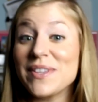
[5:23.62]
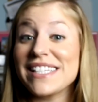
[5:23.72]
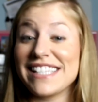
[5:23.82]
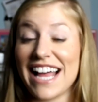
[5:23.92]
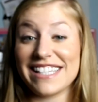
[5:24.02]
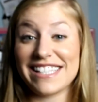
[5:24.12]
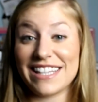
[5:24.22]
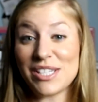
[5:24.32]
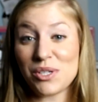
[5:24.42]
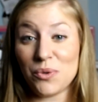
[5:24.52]
the sets
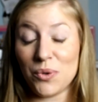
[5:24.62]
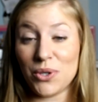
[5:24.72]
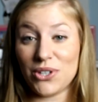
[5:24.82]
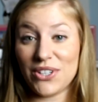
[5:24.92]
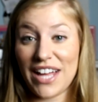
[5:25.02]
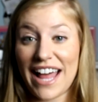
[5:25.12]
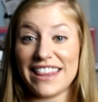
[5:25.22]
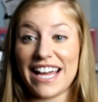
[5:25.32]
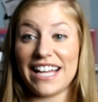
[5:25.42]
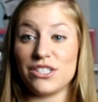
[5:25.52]
at the school
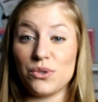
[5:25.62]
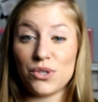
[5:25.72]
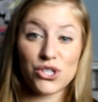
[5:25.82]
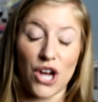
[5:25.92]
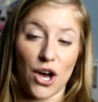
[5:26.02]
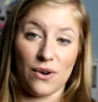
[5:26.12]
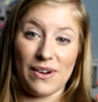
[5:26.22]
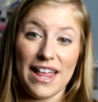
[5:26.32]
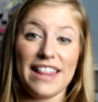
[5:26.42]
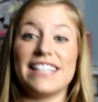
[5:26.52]
and then do the
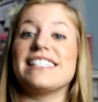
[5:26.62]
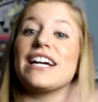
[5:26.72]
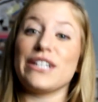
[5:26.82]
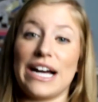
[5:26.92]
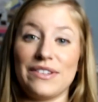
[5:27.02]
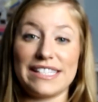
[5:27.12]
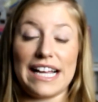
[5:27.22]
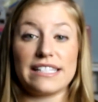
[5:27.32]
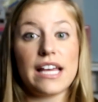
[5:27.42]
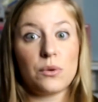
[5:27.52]
show, then tear down the
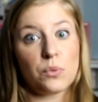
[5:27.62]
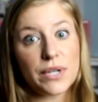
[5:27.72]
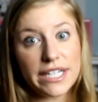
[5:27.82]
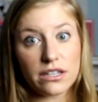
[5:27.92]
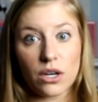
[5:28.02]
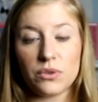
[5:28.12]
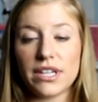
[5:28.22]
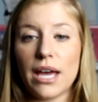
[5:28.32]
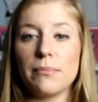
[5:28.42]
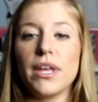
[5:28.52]
sets and reload
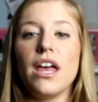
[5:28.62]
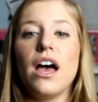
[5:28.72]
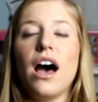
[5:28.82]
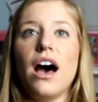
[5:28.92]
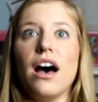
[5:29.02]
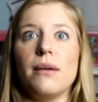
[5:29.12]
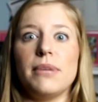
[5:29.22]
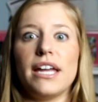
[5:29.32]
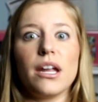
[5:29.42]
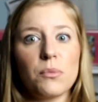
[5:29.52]
them.
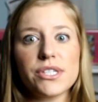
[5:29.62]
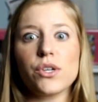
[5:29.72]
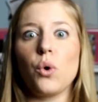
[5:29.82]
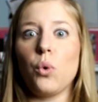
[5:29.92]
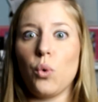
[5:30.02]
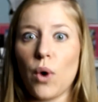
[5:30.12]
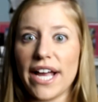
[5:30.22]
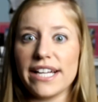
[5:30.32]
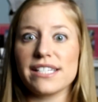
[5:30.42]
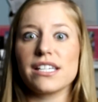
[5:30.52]
And it was
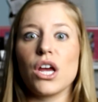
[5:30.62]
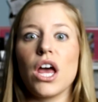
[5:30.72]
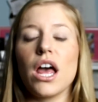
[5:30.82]
quite